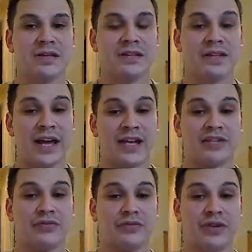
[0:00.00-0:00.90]
the
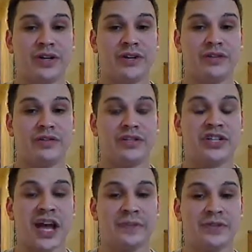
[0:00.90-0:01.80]
last three
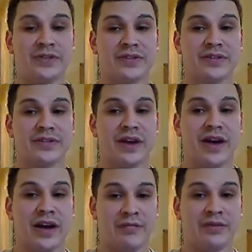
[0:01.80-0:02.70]
chapters
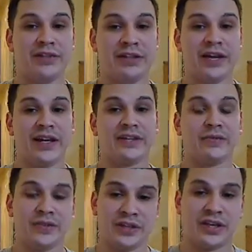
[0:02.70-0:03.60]
I really liked.
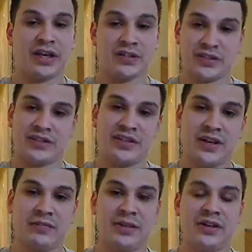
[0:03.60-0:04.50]
Once again, just
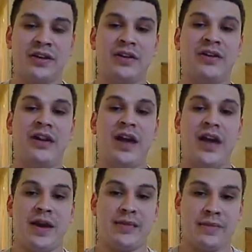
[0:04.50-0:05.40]
Damian
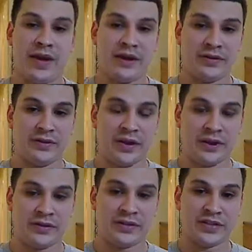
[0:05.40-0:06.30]

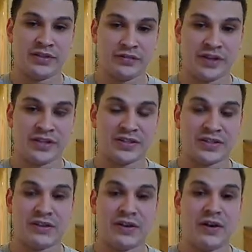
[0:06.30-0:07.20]
and Dick
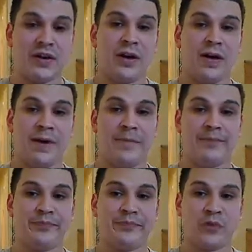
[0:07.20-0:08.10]
Grayson
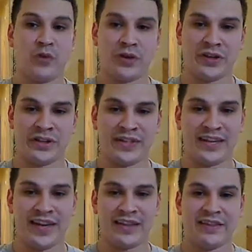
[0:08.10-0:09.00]
working
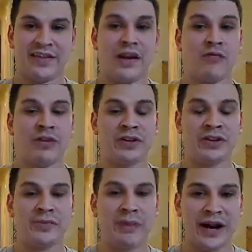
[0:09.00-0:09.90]
together and
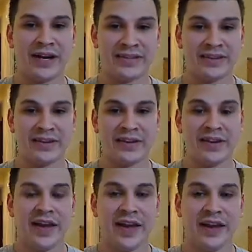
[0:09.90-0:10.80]
really bonding.
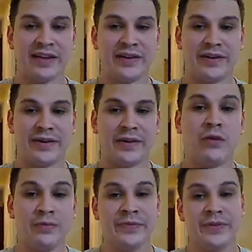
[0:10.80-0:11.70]
And
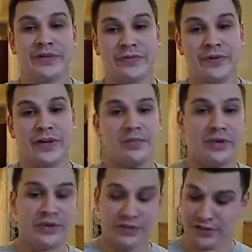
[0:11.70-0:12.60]
oh, it's funny
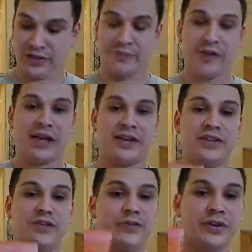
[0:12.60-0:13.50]
because in the back of
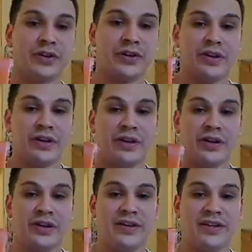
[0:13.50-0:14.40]
this book,
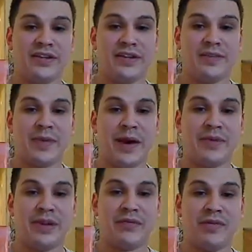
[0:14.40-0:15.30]
it says
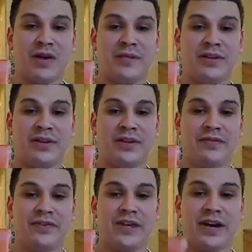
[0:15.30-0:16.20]
Batman and Robin can
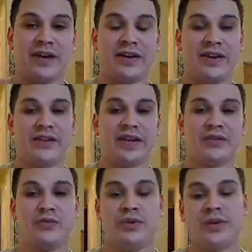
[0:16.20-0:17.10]
never die, and
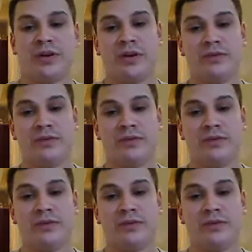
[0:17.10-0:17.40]
that's what